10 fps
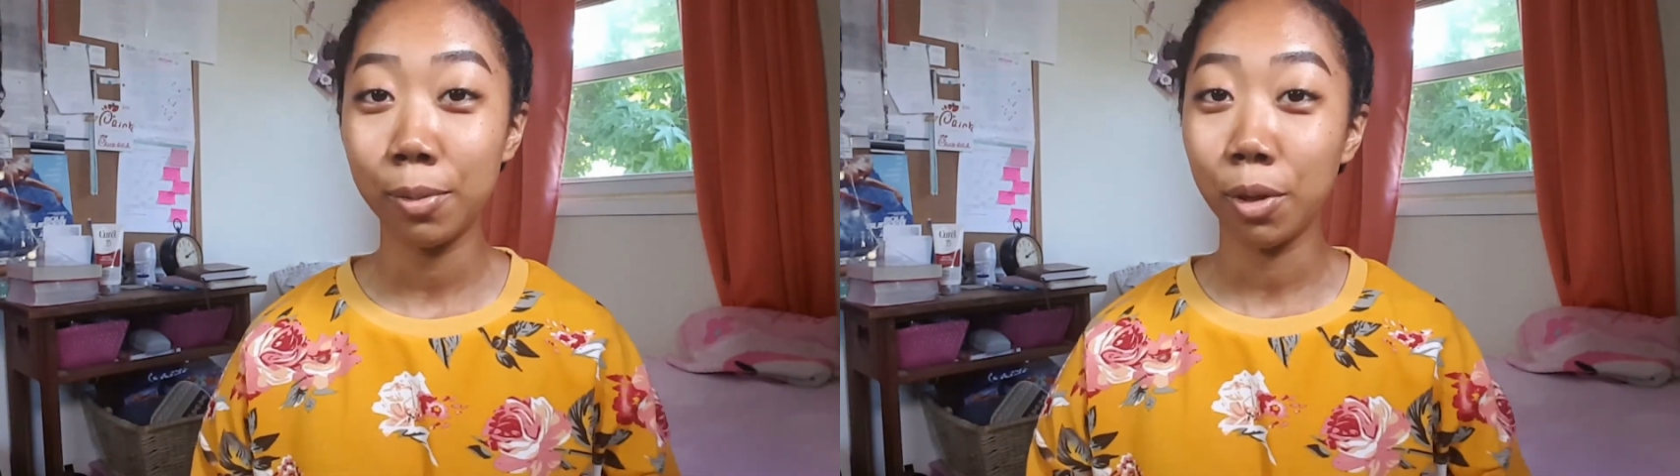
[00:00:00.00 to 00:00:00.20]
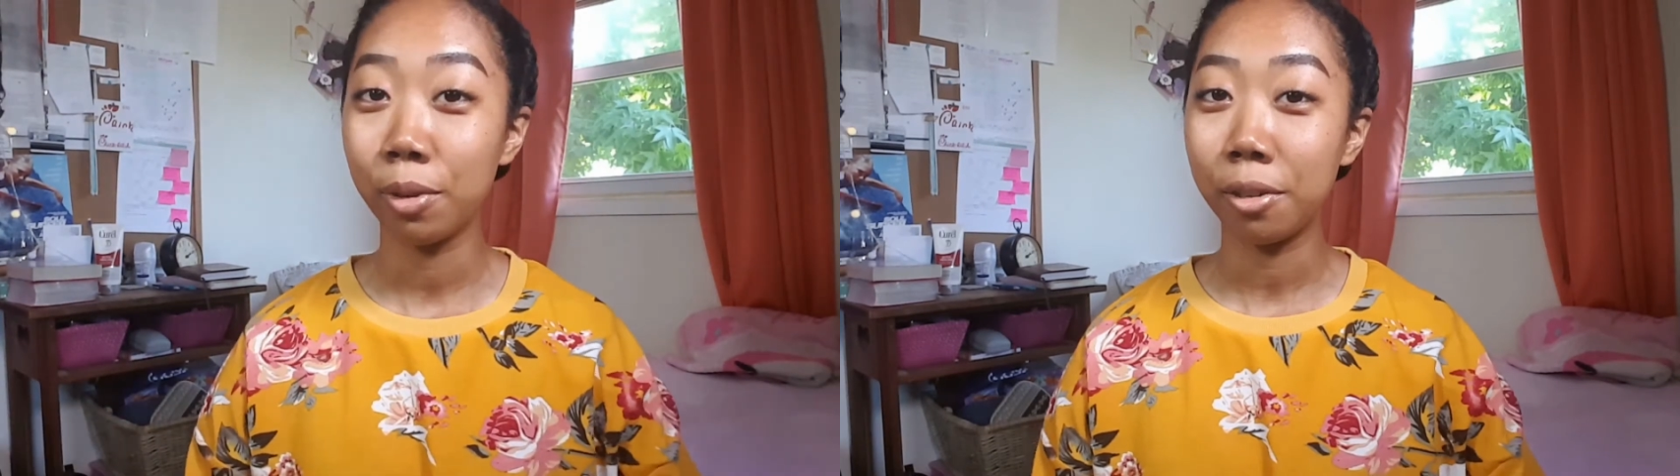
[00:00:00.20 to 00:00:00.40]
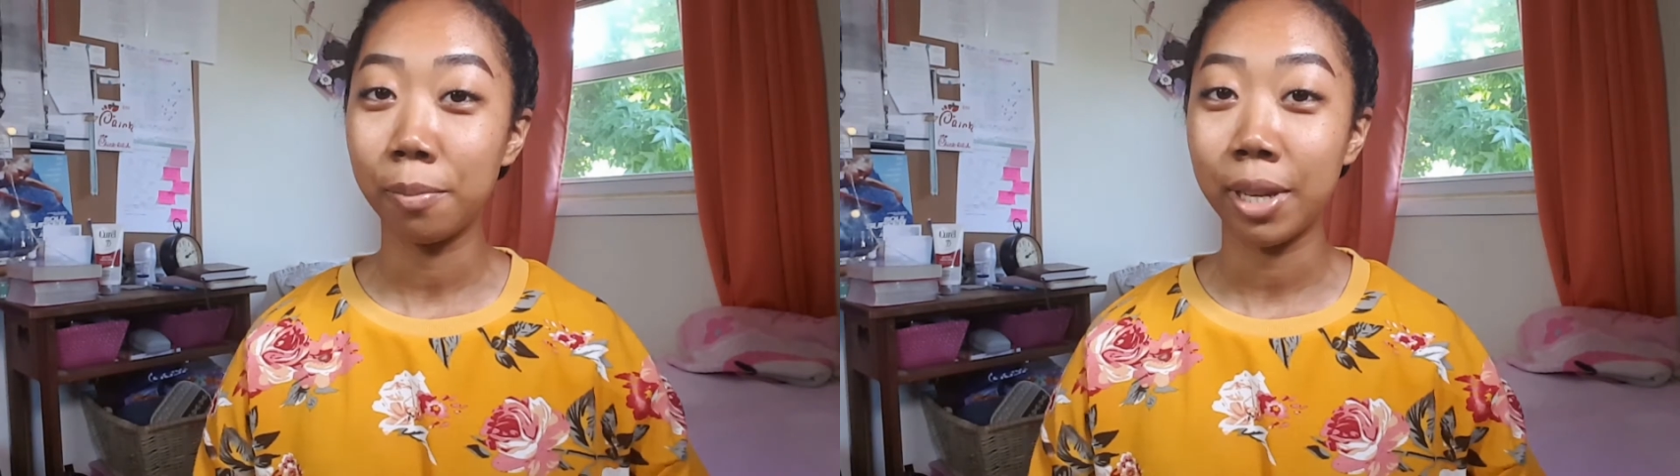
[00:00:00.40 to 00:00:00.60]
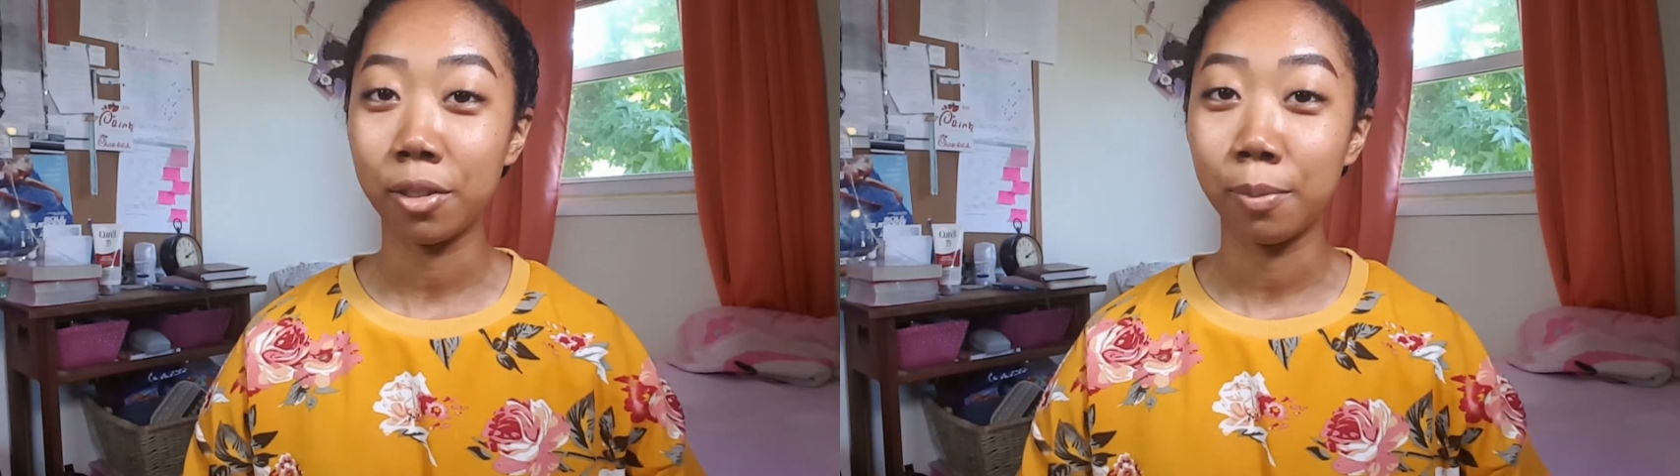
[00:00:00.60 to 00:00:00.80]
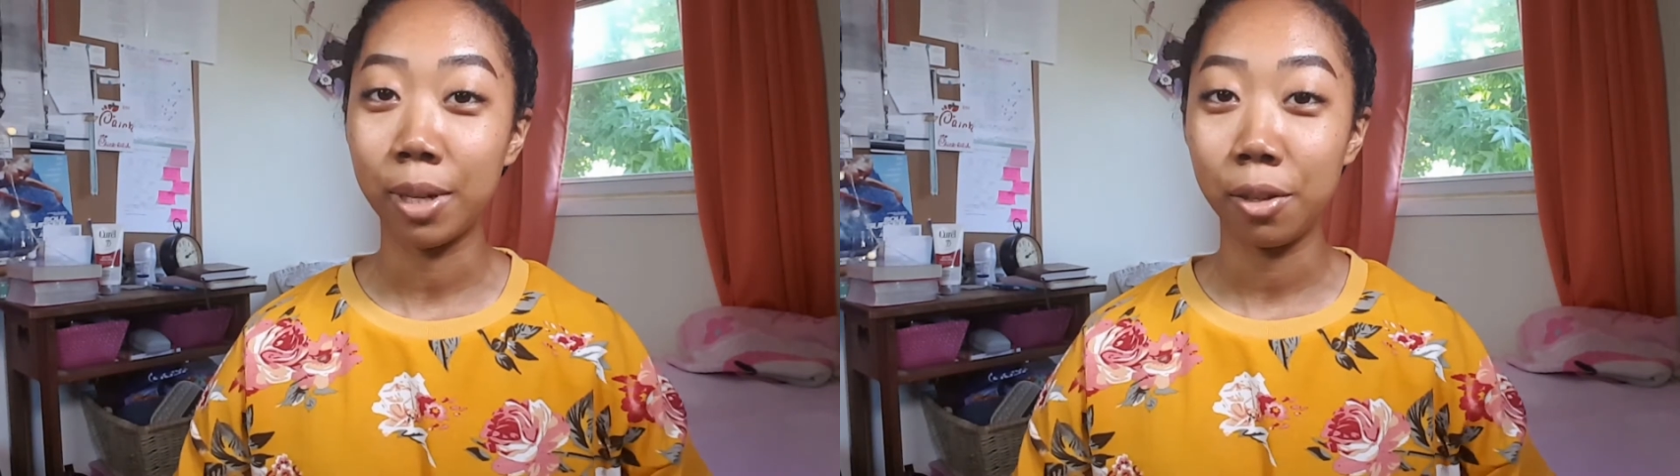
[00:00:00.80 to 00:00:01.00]
or welcome back
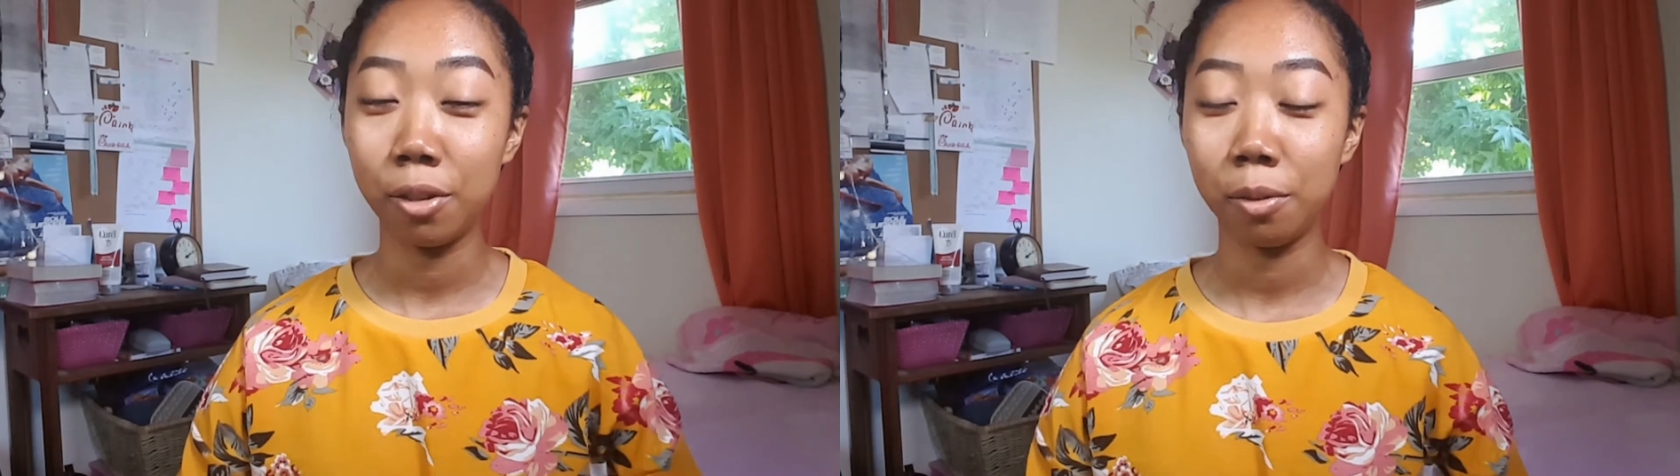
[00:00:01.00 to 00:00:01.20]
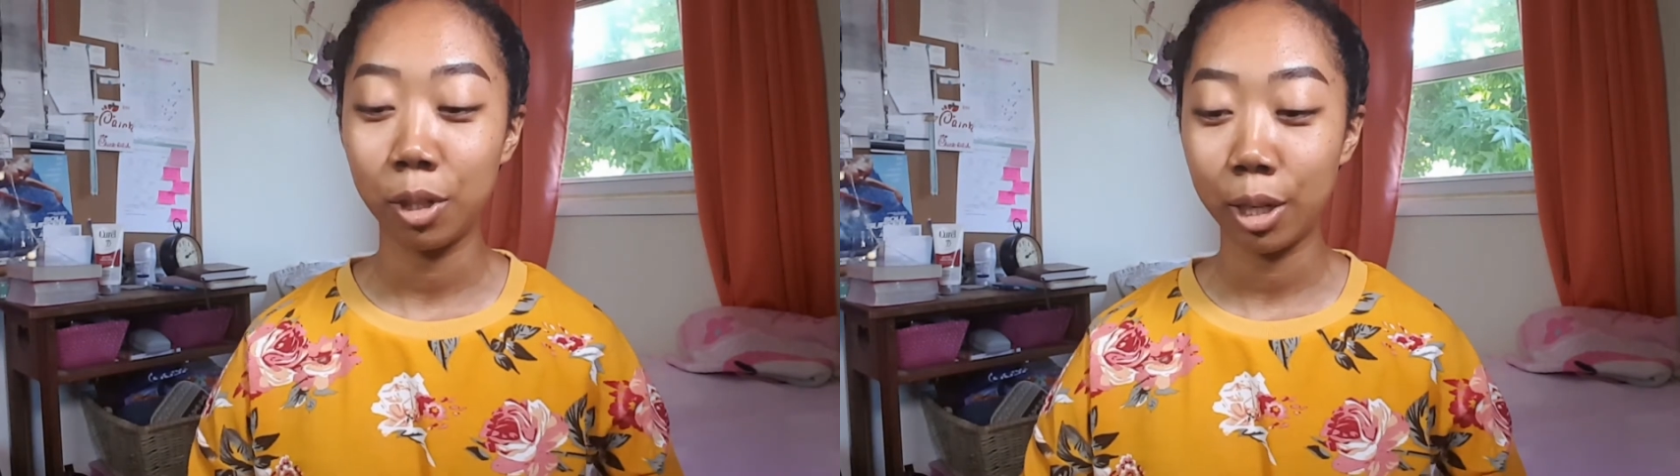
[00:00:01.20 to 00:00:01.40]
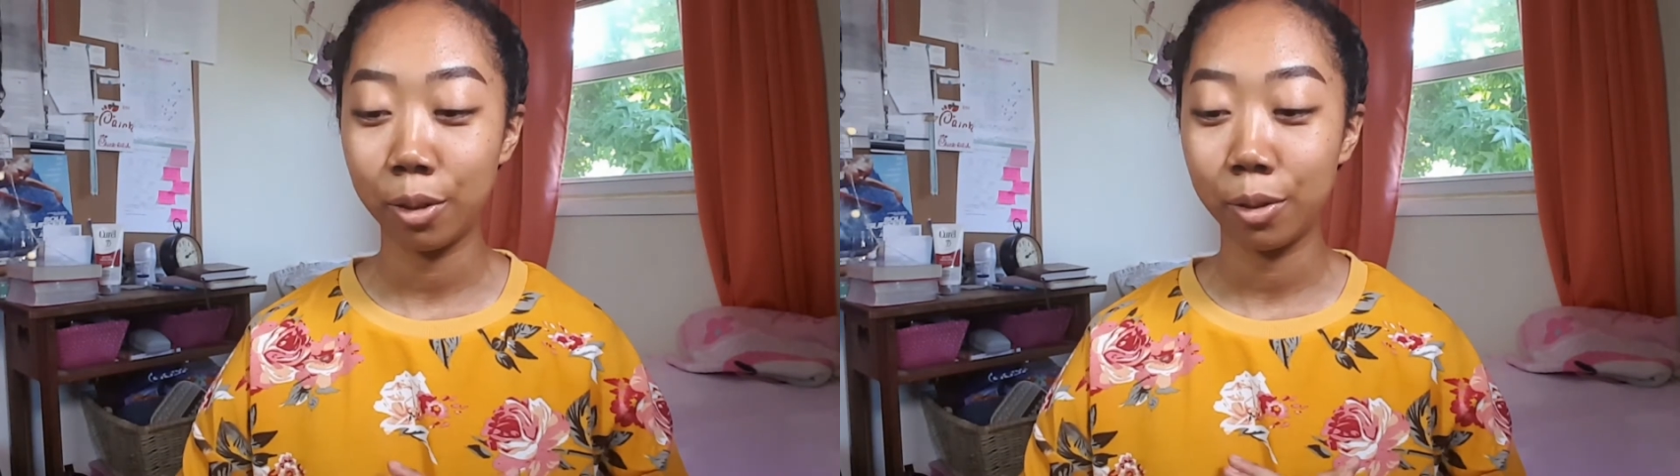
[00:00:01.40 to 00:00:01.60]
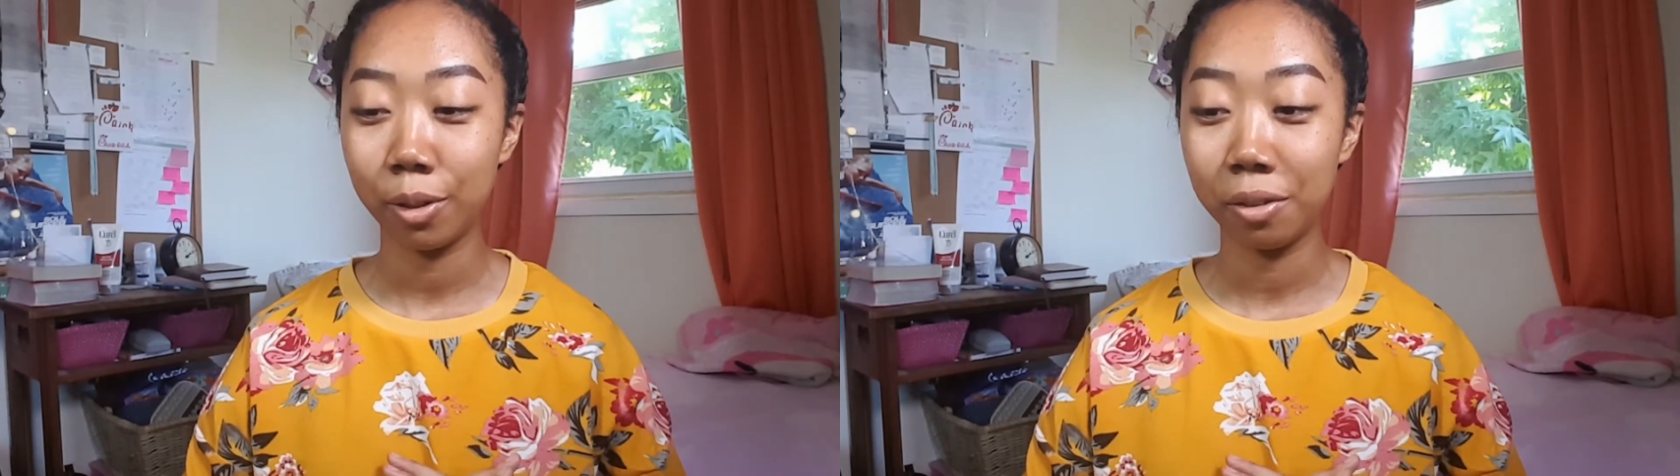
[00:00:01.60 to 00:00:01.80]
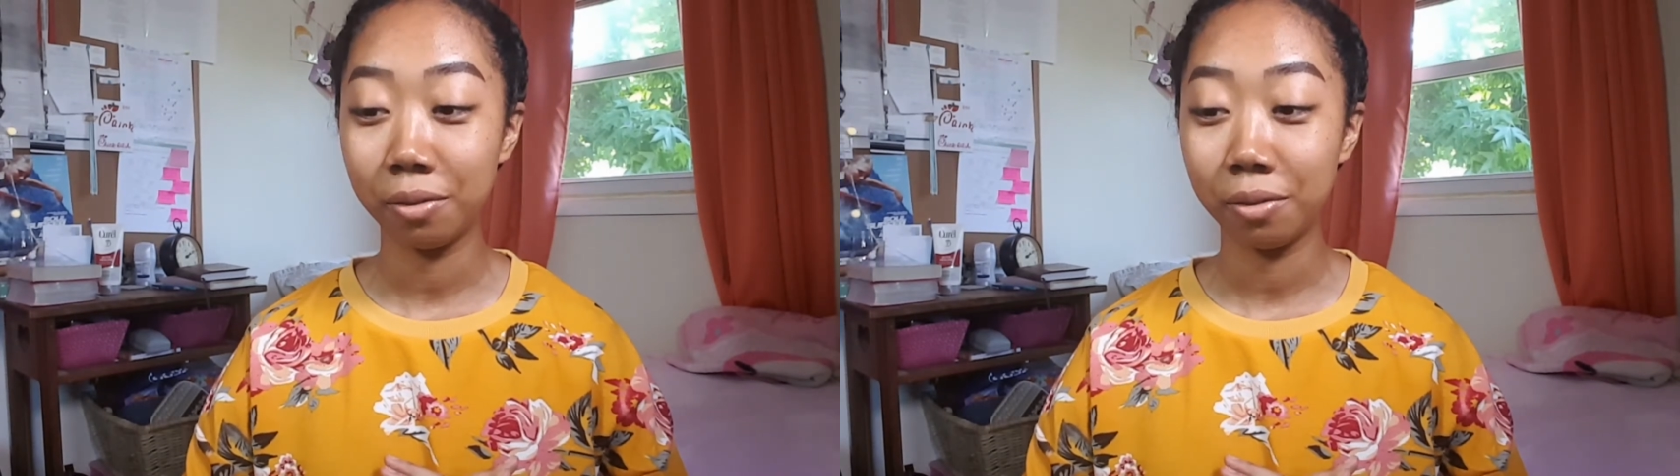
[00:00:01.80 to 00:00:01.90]
to my YouTube channel.